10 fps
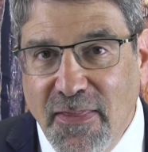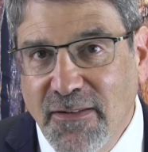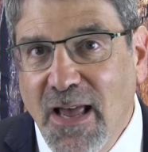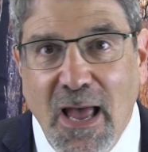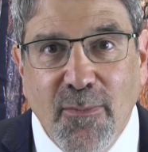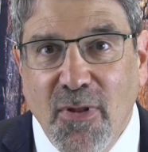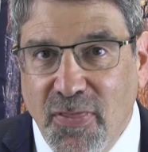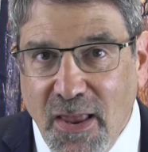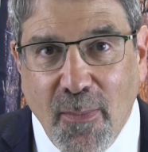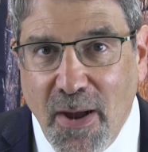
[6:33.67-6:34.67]
The time to
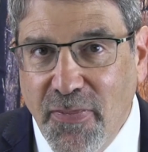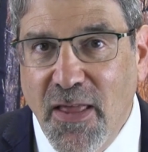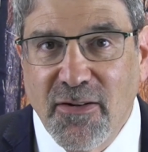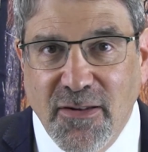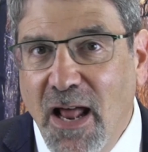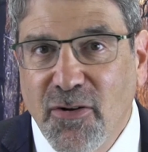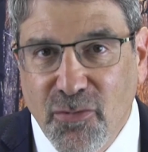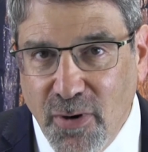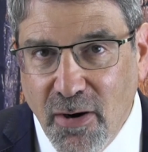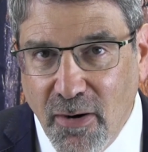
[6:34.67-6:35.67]
think about that is not
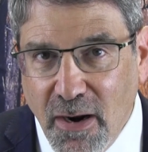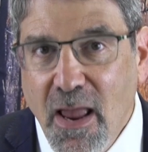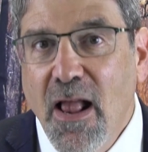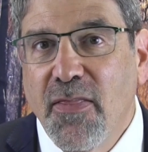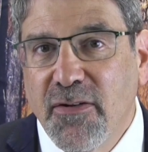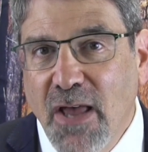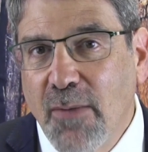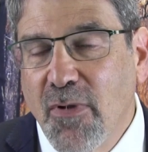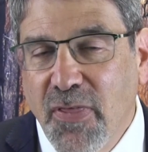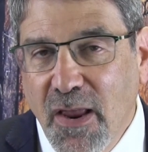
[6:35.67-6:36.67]
at your hearing. The
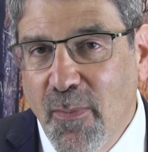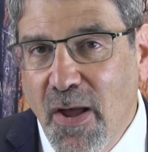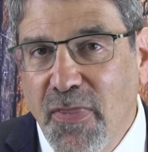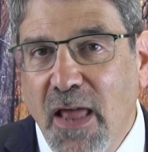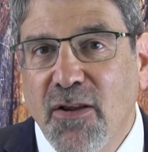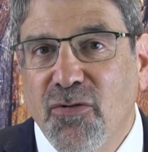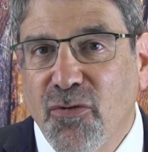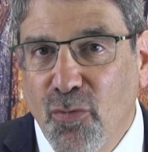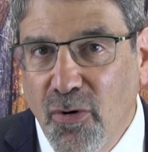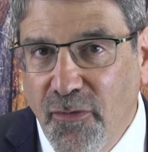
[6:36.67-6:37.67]
time to think about that is
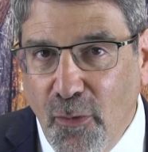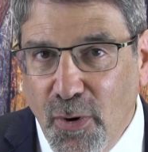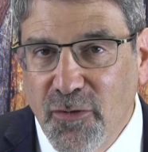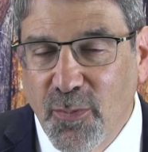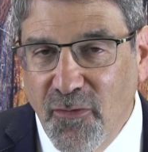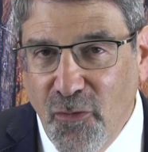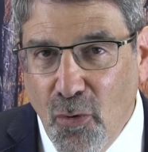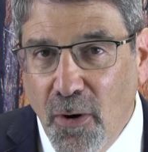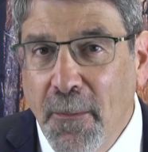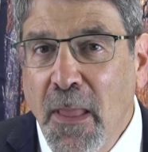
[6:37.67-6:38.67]
3 or 4 weeks
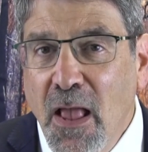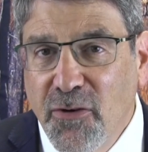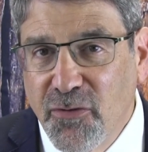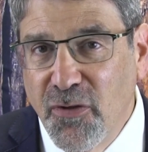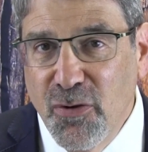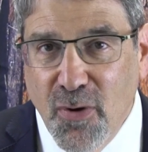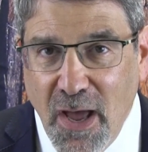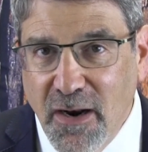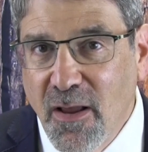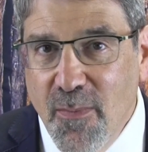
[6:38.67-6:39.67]
before, so that you
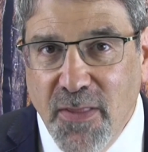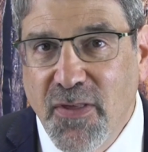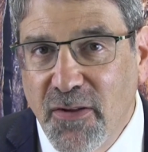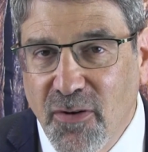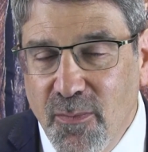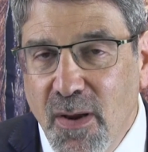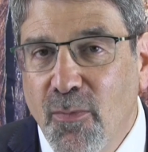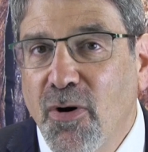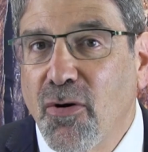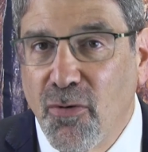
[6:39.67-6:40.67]
kind of commit that to
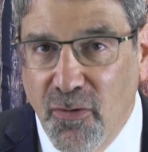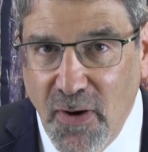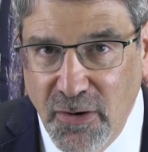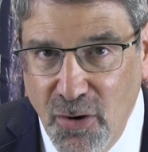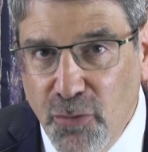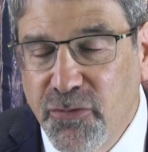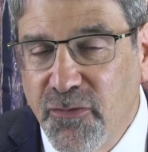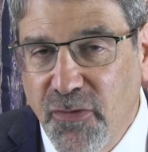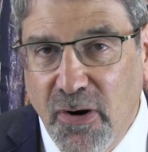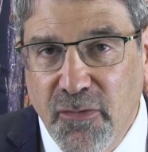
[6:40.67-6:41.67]
memory, or you've got notes
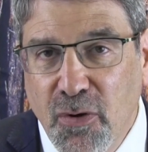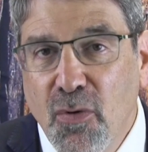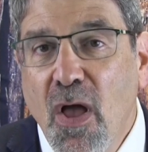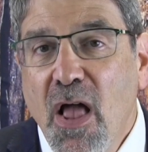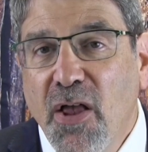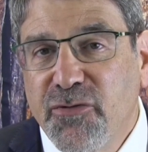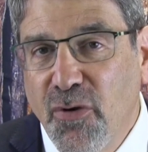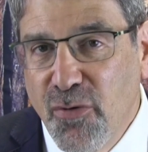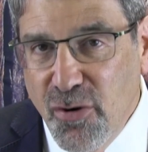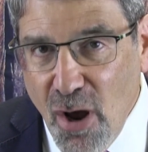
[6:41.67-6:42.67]
in front of you
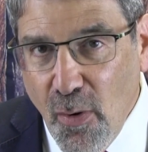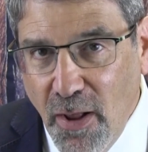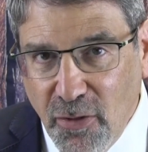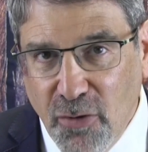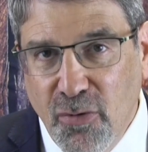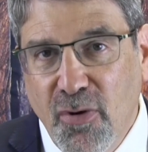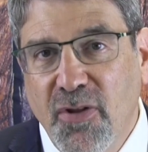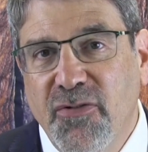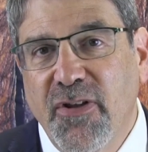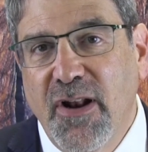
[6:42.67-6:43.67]
so you know how long you
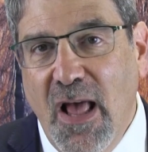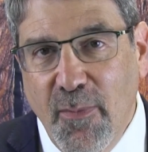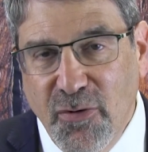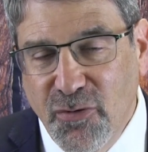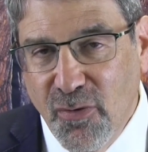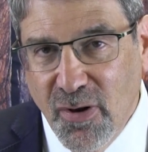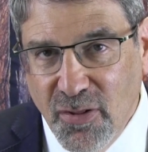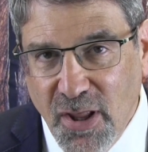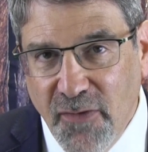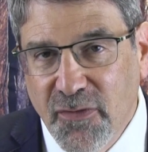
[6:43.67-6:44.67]
can sit, how much you
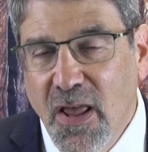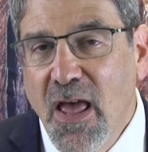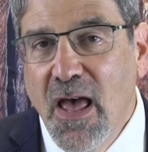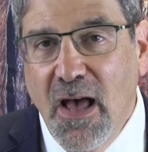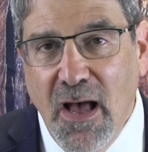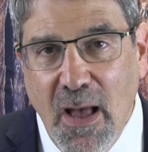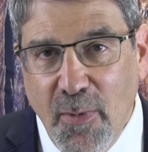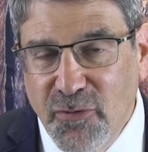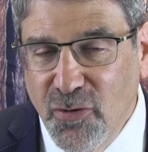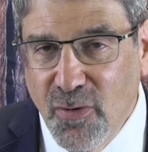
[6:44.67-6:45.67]
can lift,
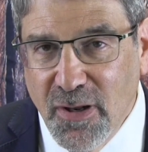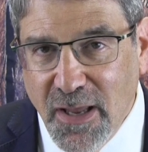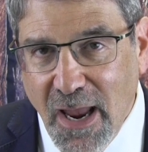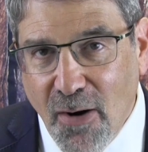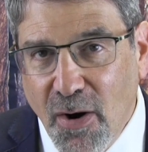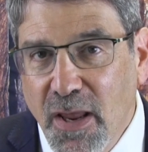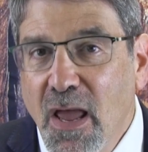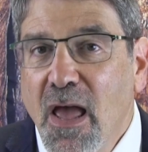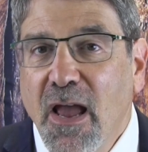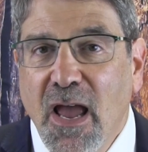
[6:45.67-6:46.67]
how much you can
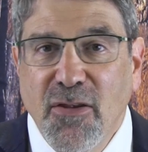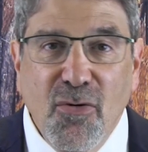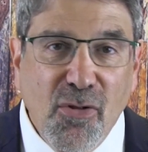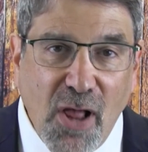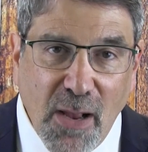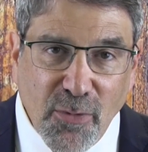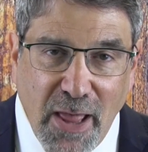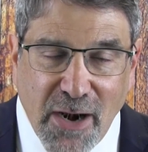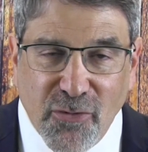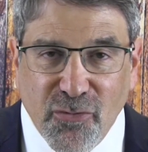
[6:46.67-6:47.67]
carry. Can you climb
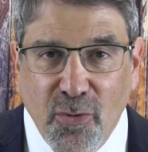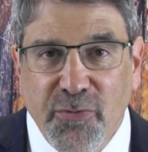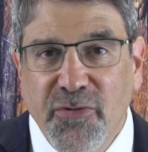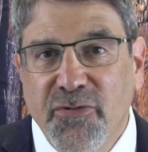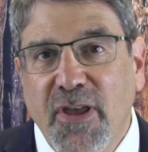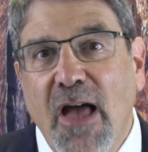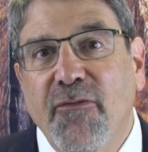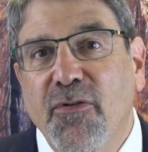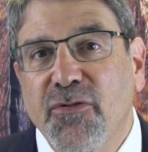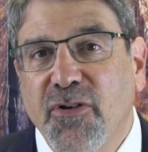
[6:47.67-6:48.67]
ladders, ropes, and
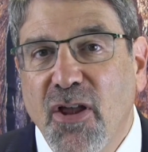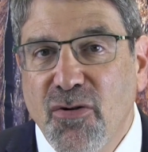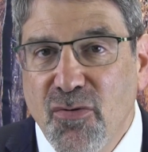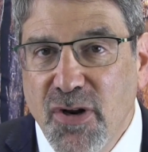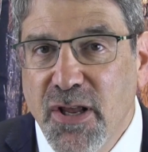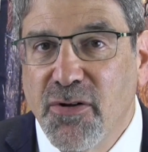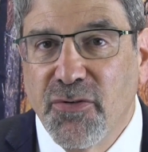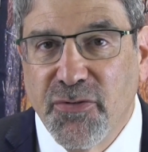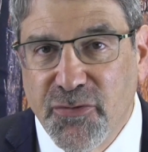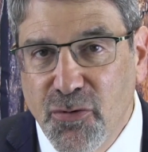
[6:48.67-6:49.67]
scaffolds? Can you
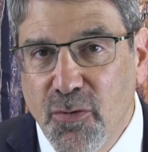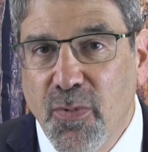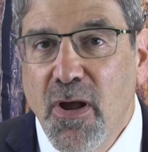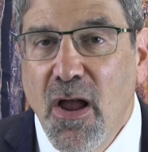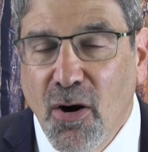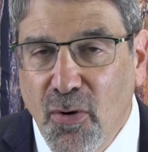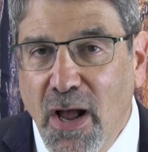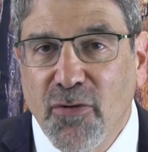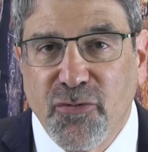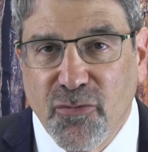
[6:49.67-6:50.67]
kneel, stoop,
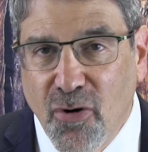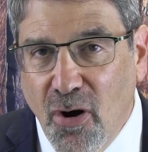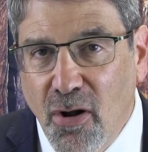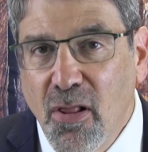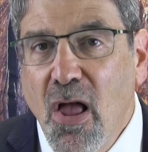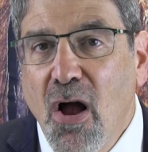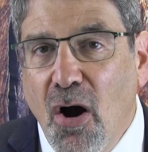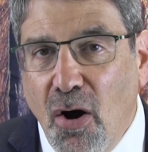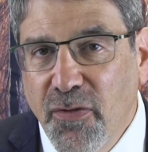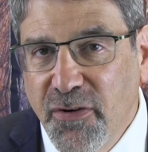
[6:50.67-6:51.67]
crouch, crawl?
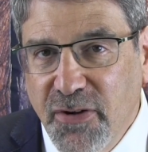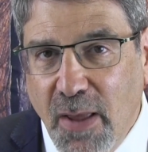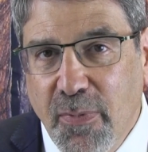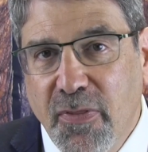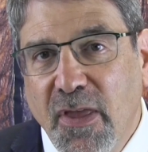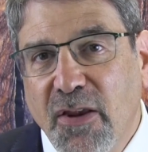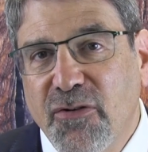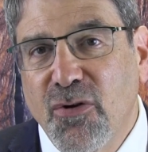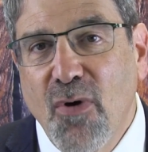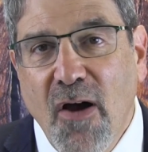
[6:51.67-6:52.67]
All these type of
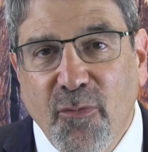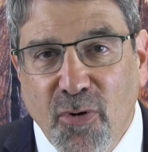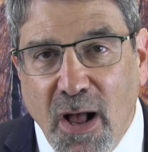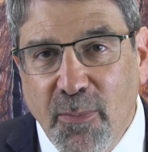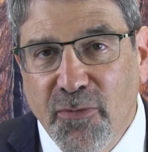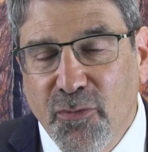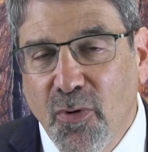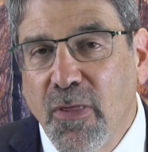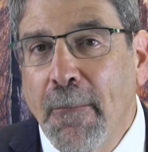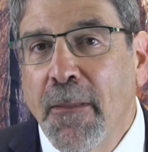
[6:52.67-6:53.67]
things. Do you have problems
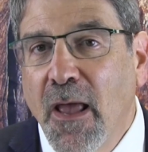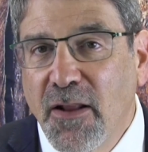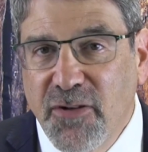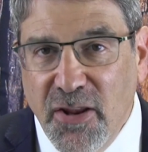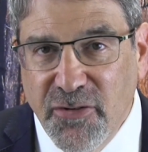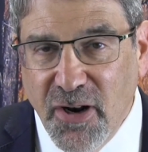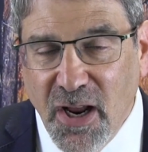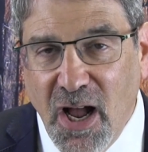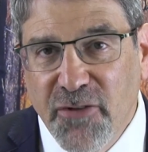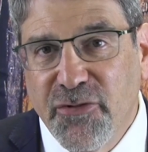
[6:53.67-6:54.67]
with attention
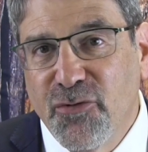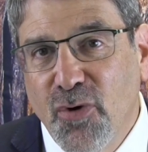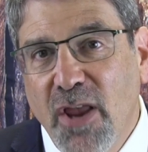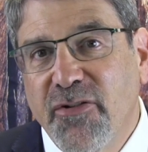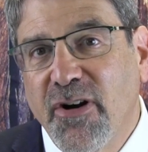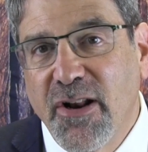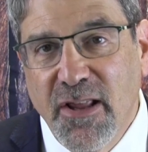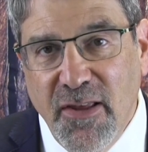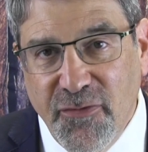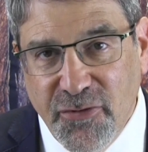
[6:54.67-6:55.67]
and concentration?
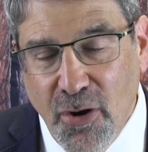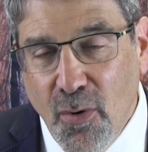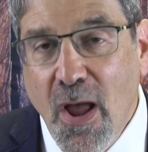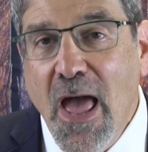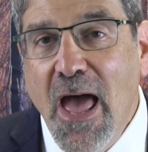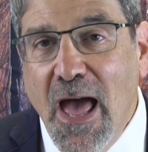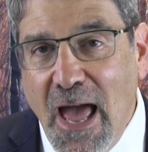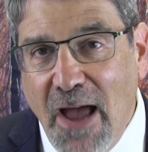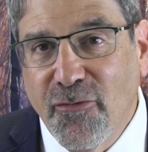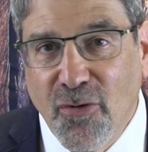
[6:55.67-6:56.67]
If so,
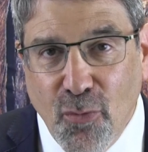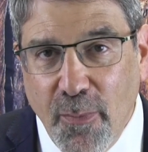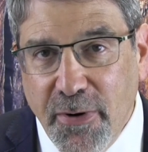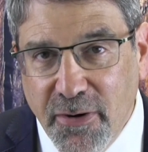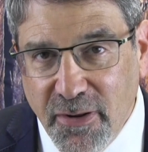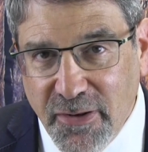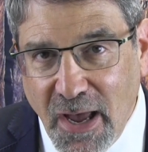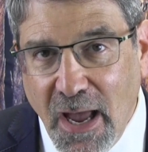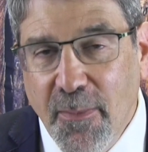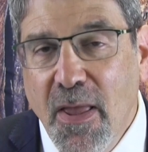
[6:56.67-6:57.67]
after what period of
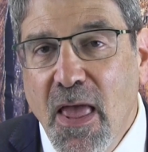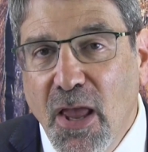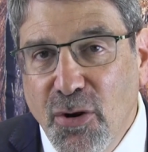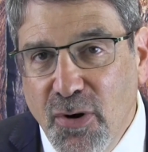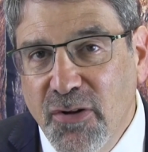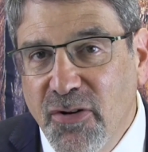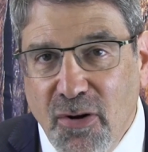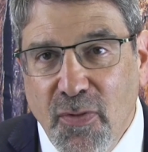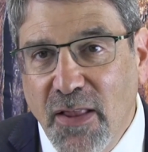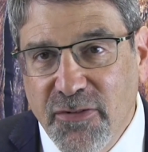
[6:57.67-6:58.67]
time? You need to
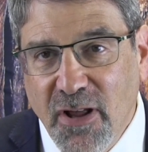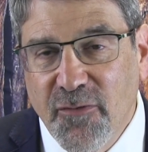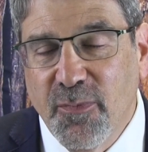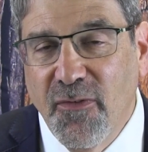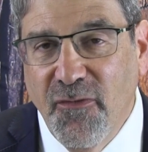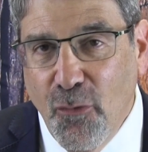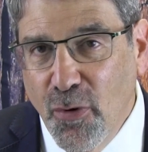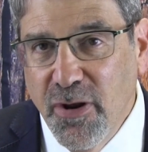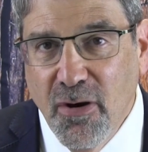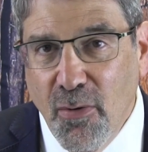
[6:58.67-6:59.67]
know that stuff
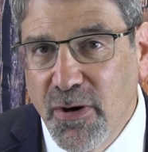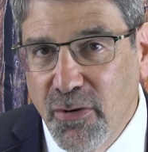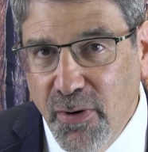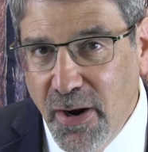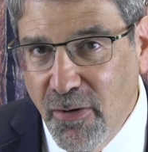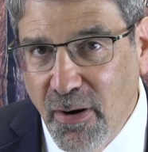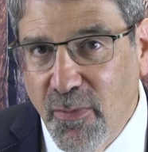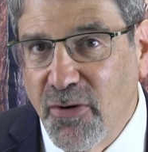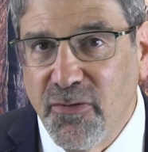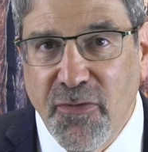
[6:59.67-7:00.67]
before you go into your
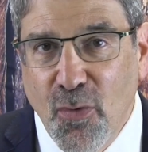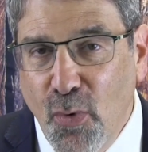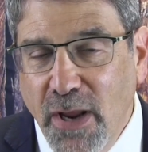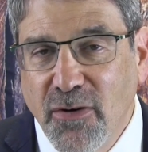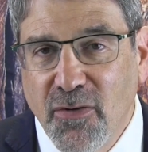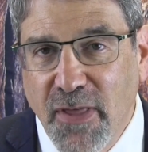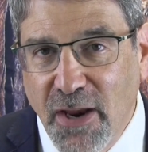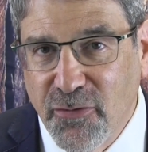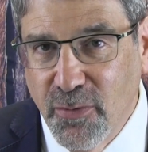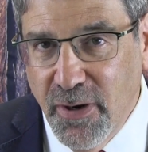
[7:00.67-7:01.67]
hearing, because if you wait until the
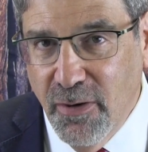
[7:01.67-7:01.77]
actual